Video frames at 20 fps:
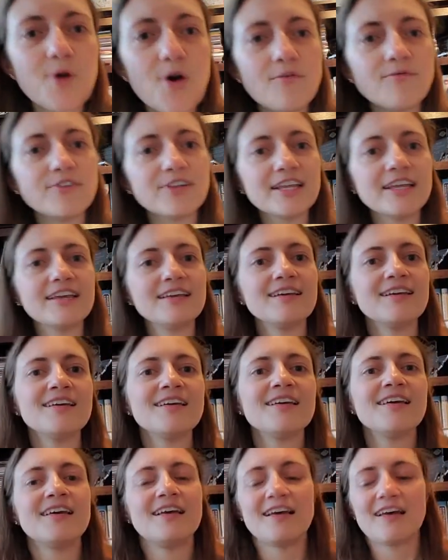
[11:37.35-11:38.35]
Hopefully
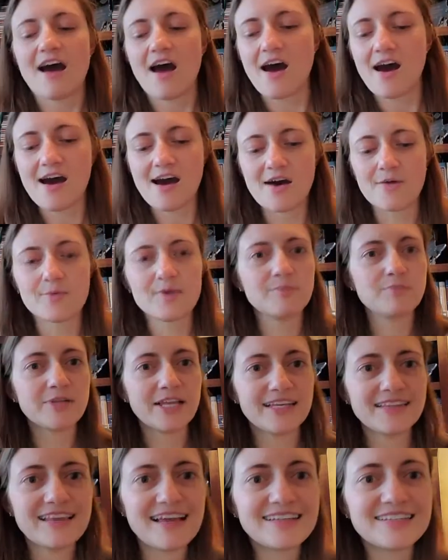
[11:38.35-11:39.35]
we
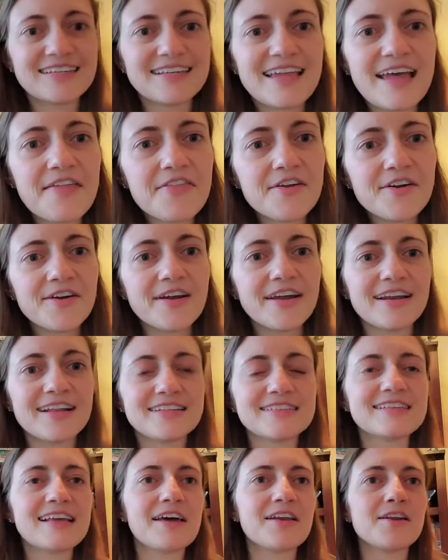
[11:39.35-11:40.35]
played that together and
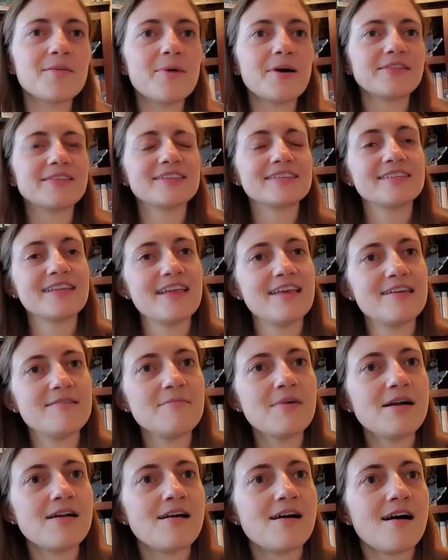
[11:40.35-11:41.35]
it sounded about the
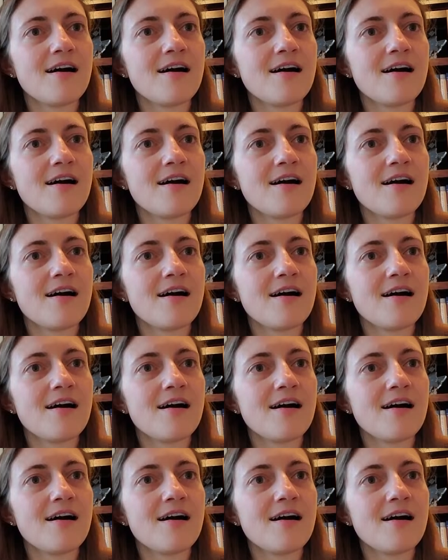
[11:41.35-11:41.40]
same.